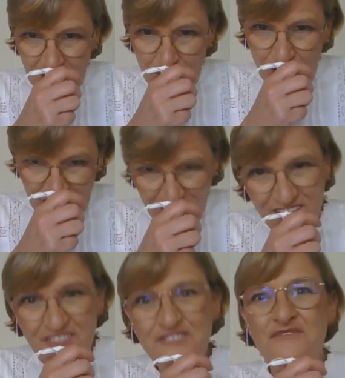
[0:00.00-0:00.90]

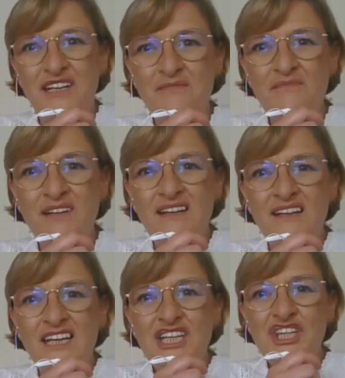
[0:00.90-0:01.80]
particular dream
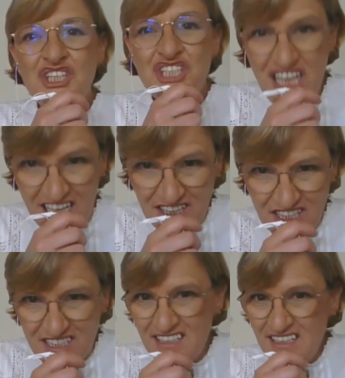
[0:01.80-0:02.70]

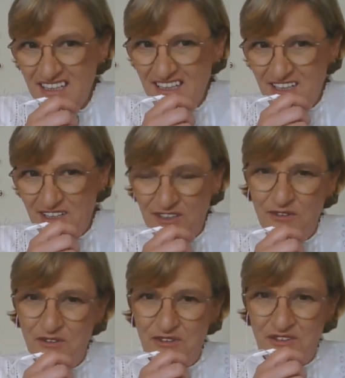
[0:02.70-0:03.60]
changed
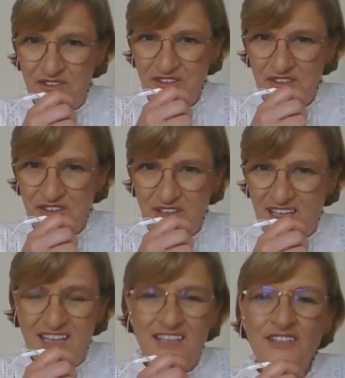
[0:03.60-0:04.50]
your
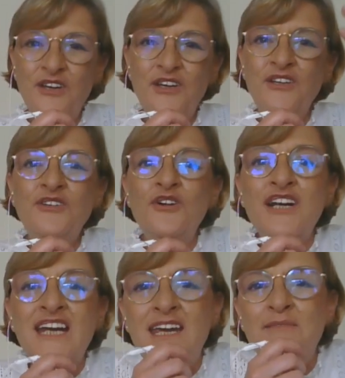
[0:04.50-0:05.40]
in
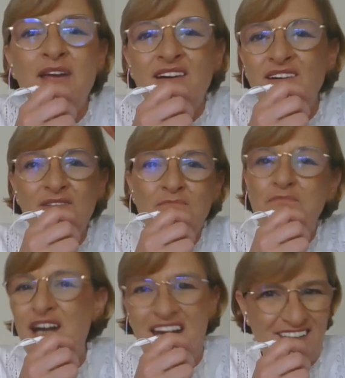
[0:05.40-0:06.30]
your chemical
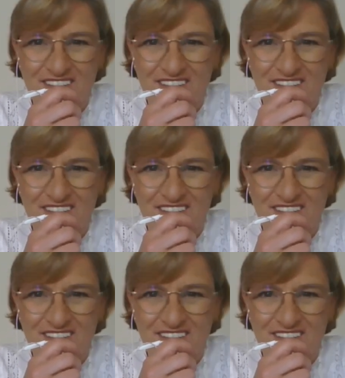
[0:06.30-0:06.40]
brain,